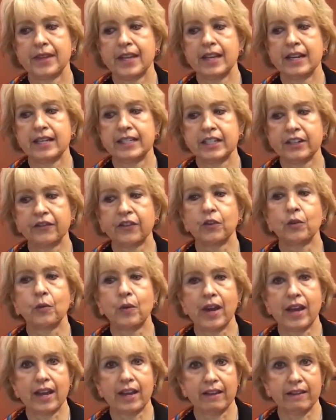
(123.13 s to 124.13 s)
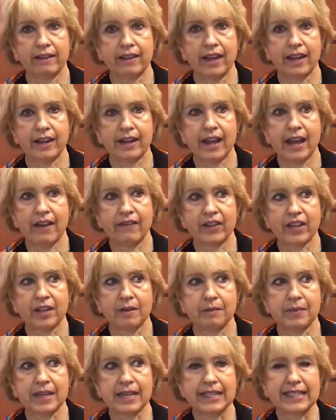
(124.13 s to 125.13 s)
in a different way than having
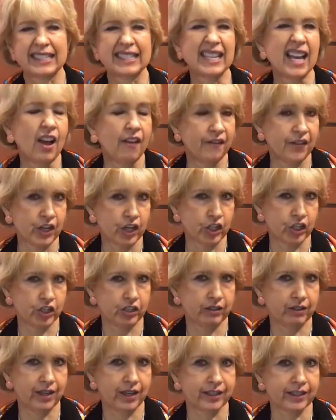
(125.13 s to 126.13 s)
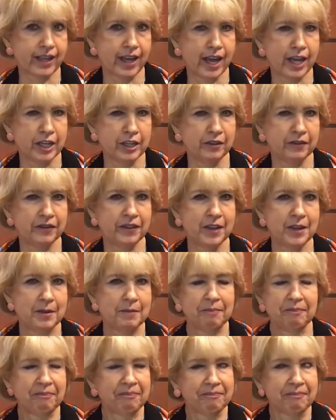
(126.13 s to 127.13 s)
it be selfish and kind of
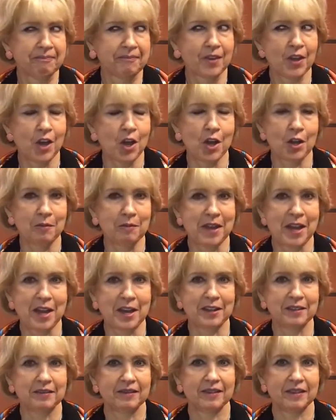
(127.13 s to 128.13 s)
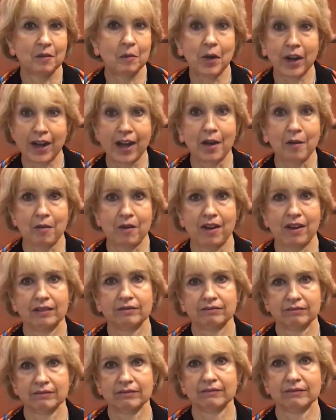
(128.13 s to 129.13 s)
all about what I want.